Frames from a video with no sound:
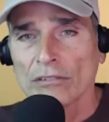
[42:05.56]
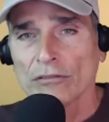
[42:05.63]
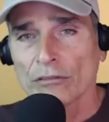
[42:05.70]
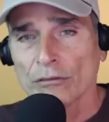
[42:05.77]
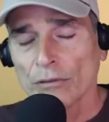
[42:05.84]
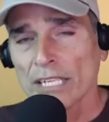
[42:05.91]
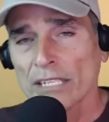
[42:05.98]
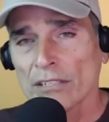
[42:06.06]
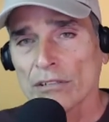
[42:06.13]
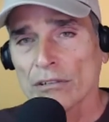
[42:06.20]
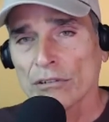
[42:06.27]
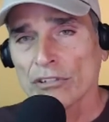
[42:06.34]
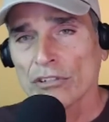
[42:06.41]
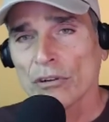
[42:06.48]
of
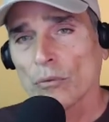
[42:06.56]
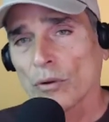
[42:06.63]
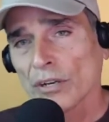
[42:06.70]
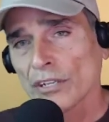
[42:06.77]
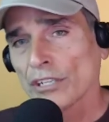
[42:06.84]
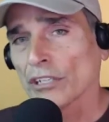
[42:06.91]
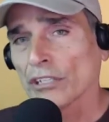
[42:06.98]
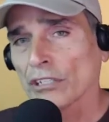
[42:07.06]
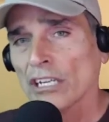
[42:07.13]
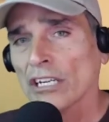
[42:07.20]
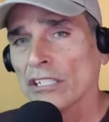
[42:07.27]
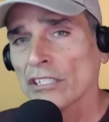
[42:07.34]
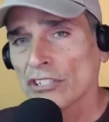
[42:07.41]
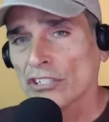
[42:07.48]
research where your
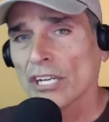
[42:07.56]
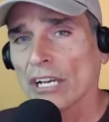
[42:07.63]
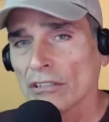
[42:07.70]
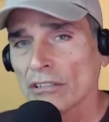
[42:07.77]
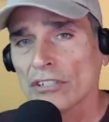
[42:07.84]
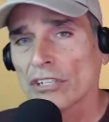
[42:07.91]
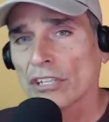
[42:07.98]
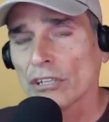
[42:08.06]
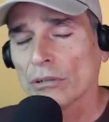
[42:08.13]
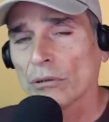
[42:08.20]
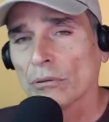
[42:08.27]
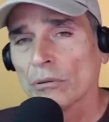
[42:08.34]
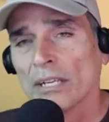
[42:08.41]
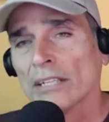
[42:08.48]
hunch tells
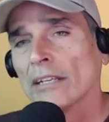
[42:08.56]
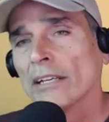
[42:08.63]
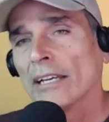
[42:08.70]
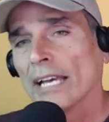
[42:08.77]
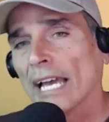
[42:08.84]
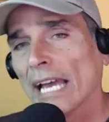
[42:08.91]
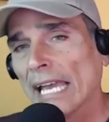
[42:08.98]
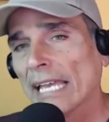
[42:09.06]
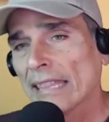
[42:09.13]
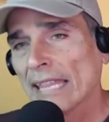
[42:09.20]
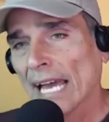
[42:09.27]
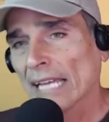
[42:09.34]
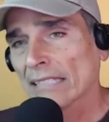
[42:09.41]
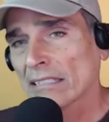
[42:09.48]
you, hey,
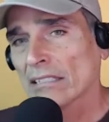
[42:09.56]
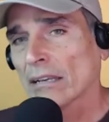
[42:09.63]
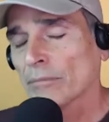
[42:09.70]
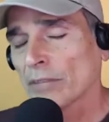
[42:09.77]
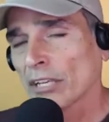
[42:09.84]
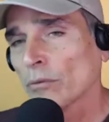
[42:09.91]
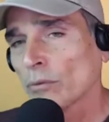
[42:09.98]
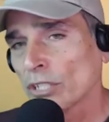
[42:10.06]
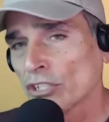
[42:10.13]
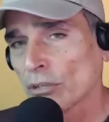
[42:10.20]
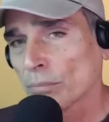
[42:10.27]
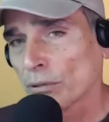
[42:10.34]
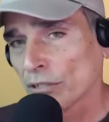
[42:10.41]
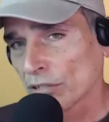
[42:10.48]
that's something we
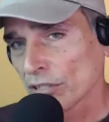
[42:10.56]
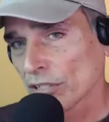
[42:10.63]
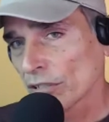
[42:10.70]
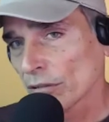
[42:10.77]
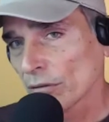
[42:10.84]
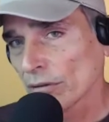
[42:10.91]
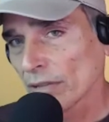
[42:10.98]
should pursue.